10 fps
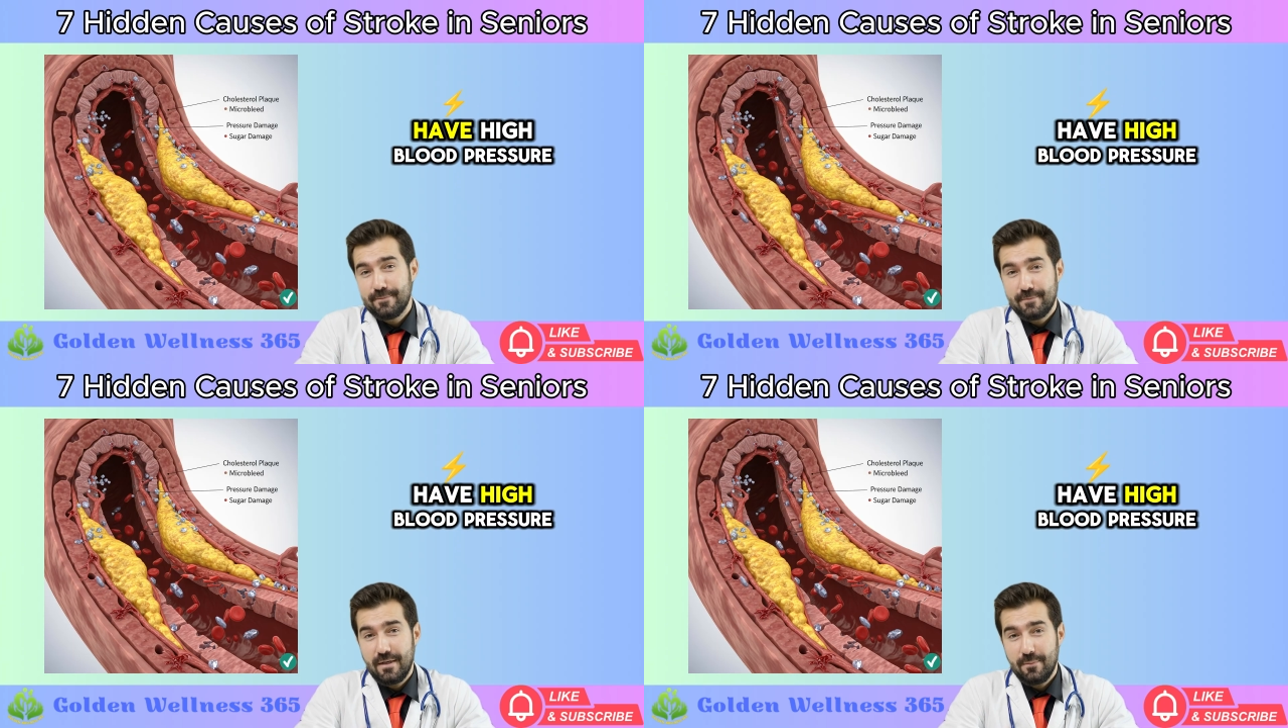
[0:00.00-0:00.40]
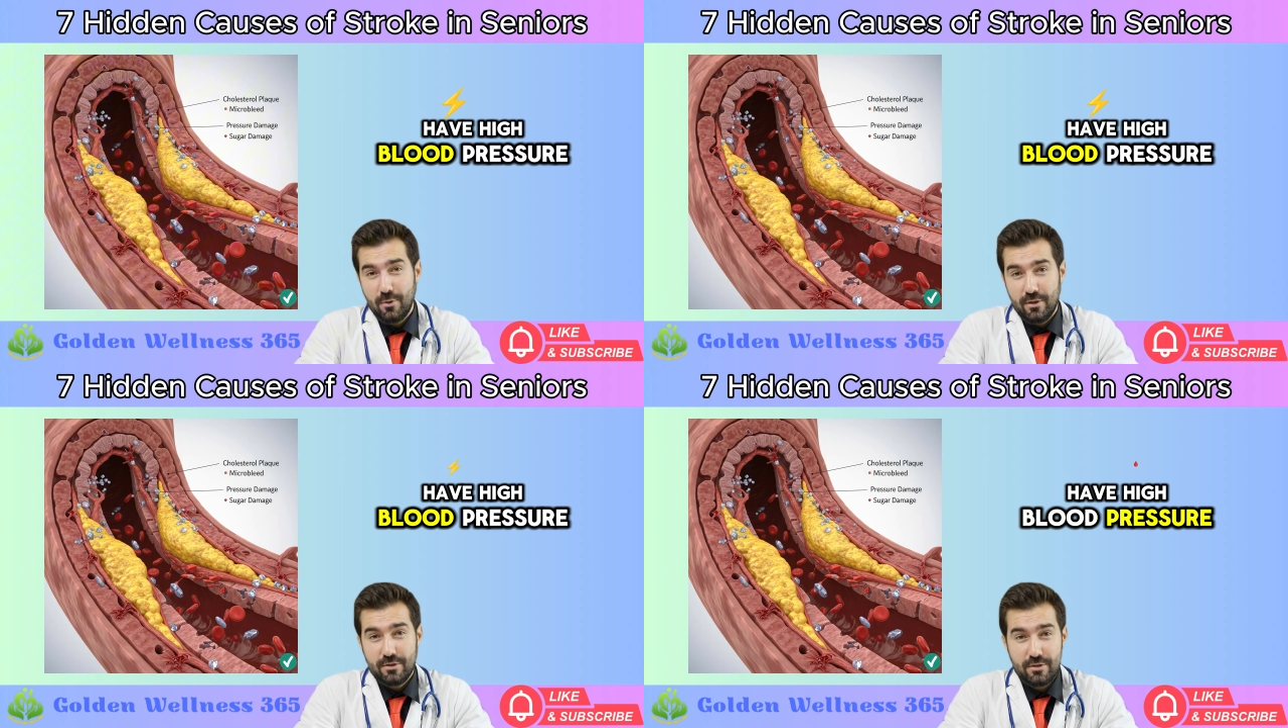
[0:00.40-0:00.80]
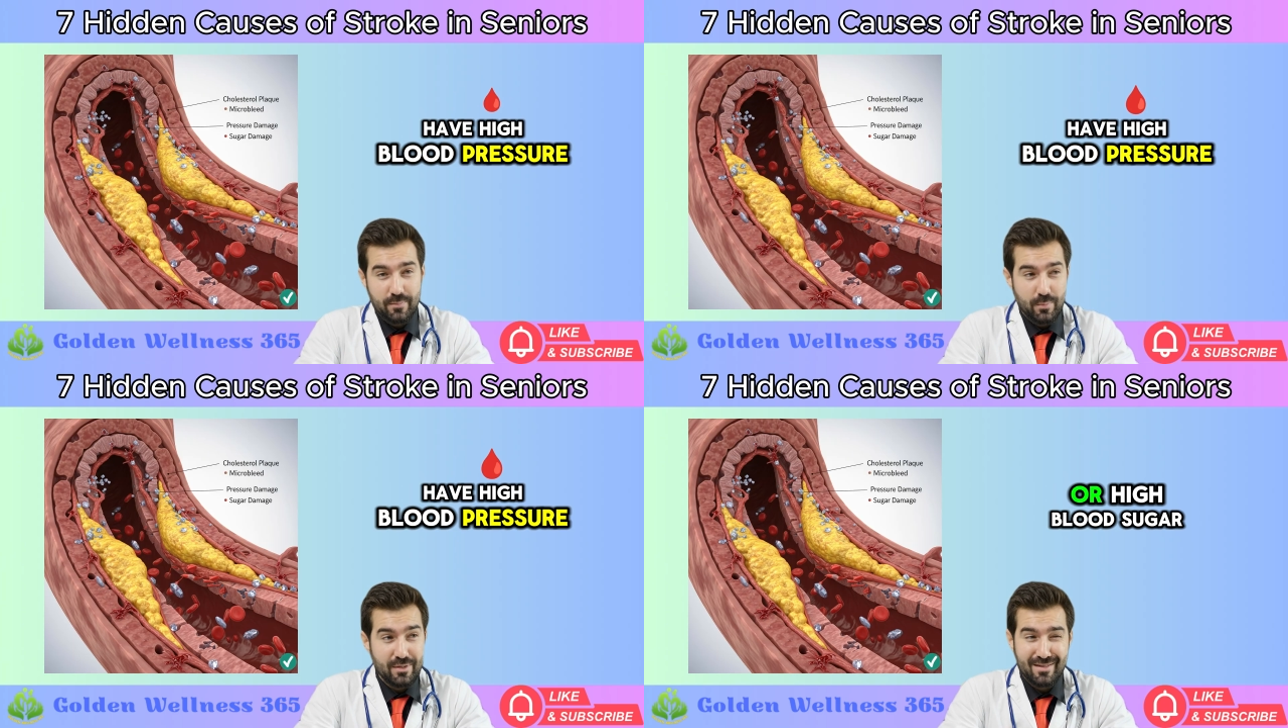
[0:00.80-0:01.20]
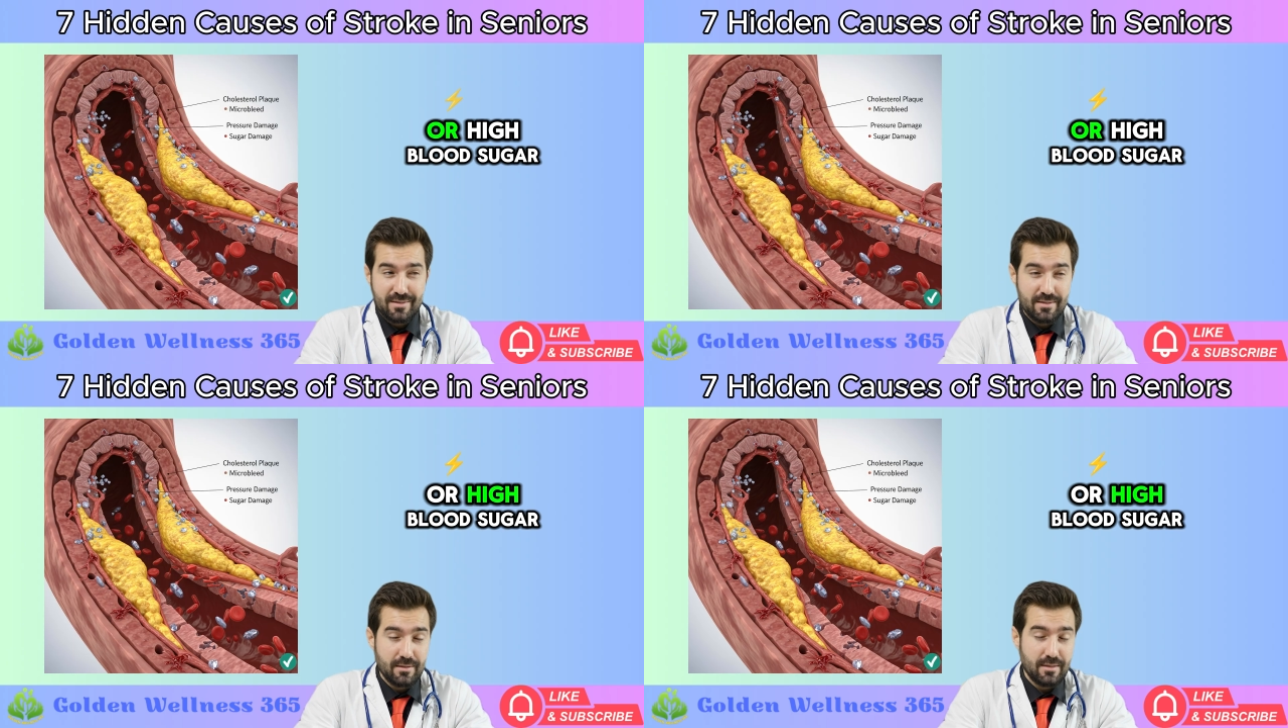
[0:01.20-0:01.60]
high blood pressure
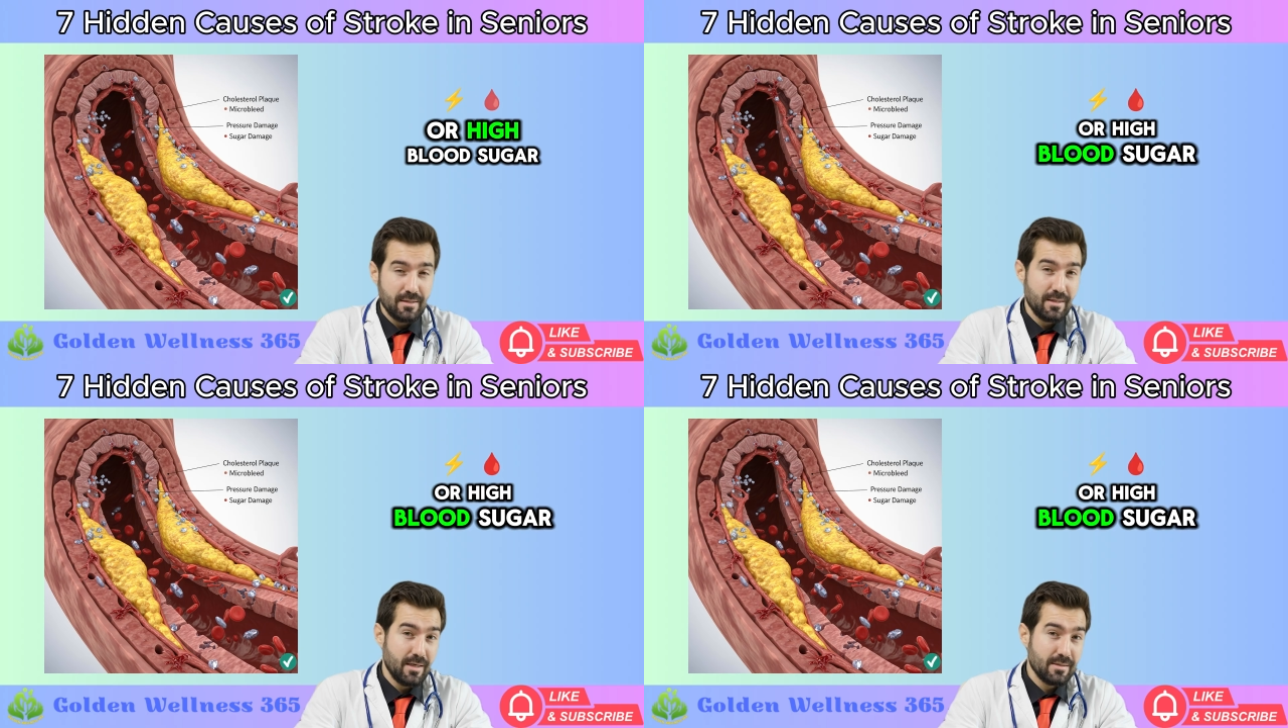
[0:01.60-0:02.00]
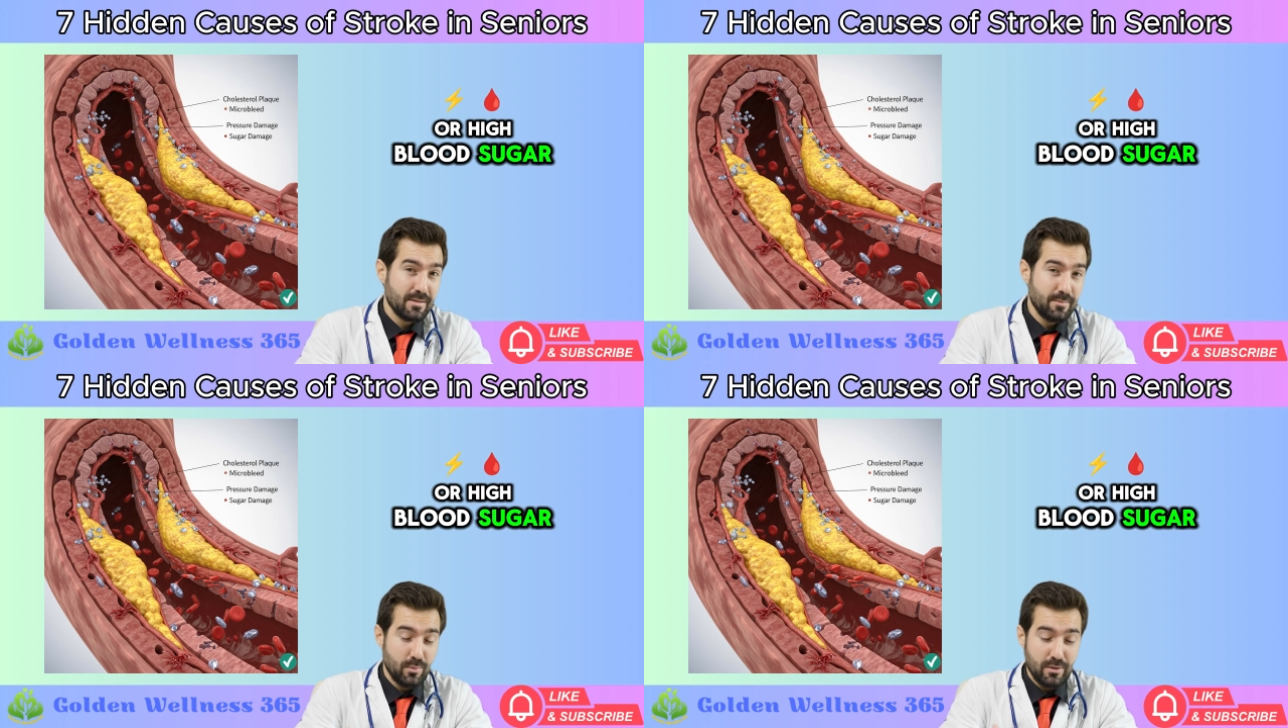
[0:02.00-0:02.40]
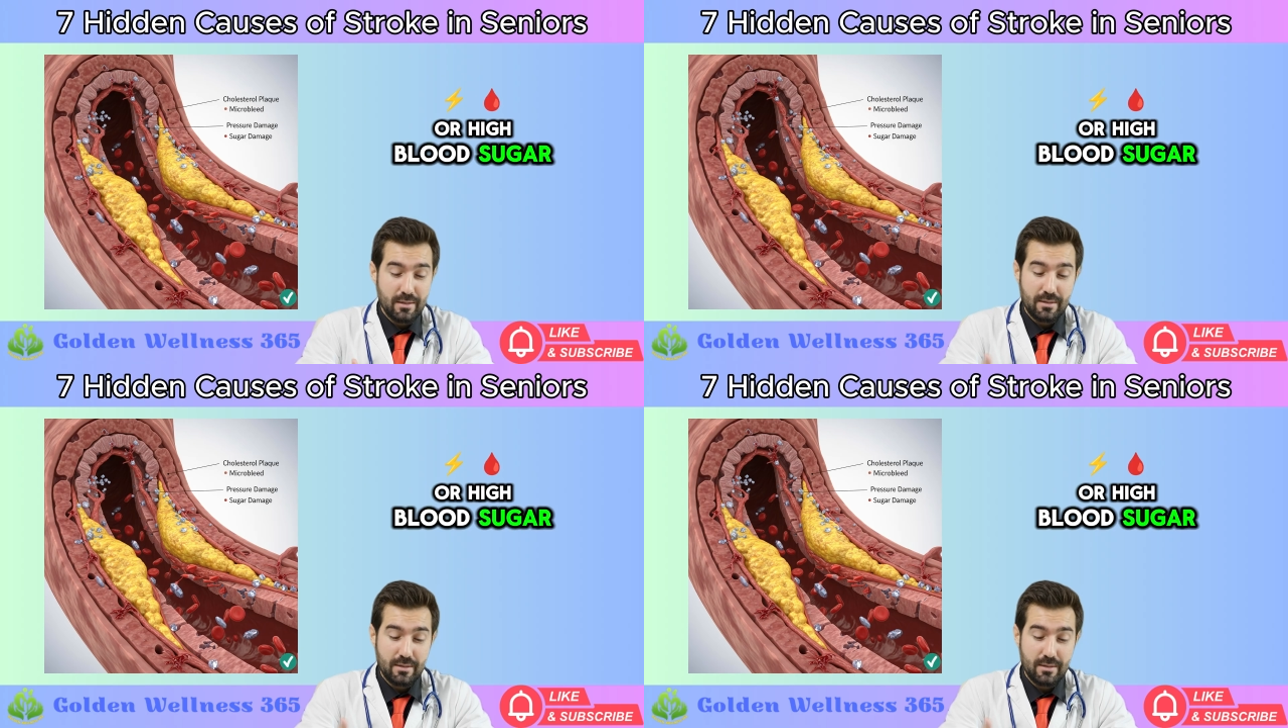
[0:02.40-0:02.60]
or high blood sugar.